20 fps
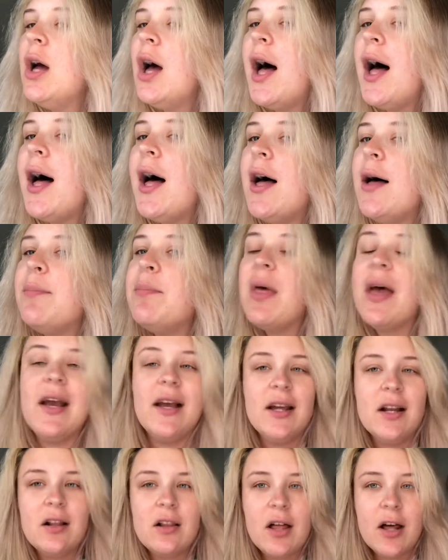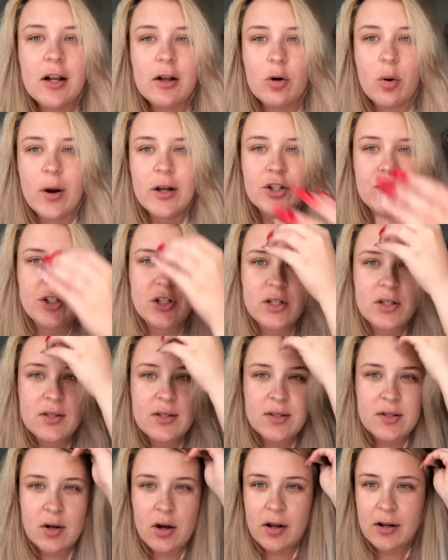I get a lot of
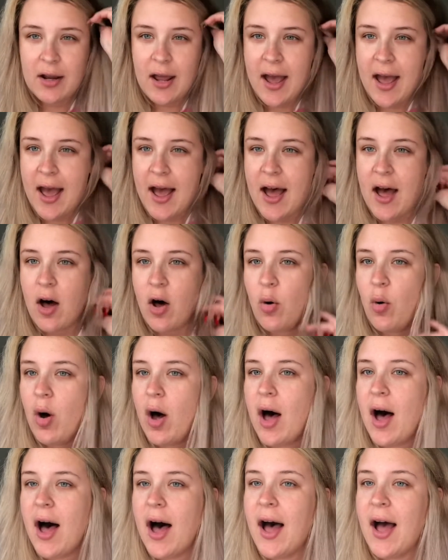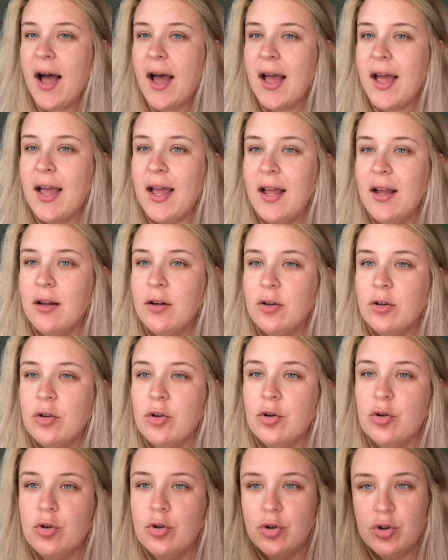questions on how I
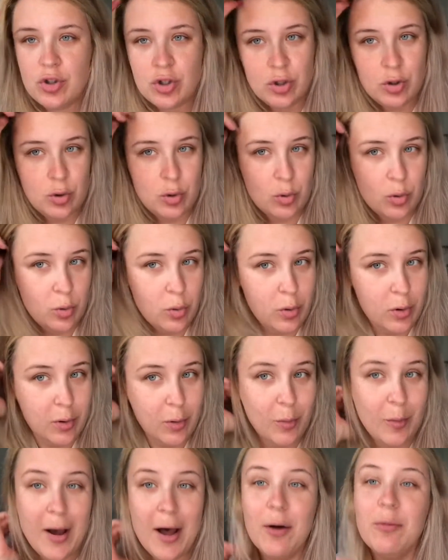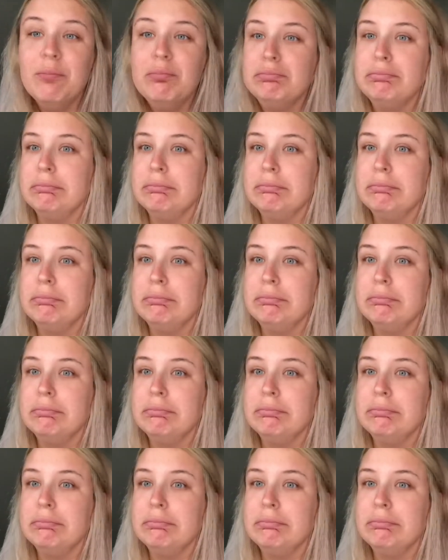do, wow,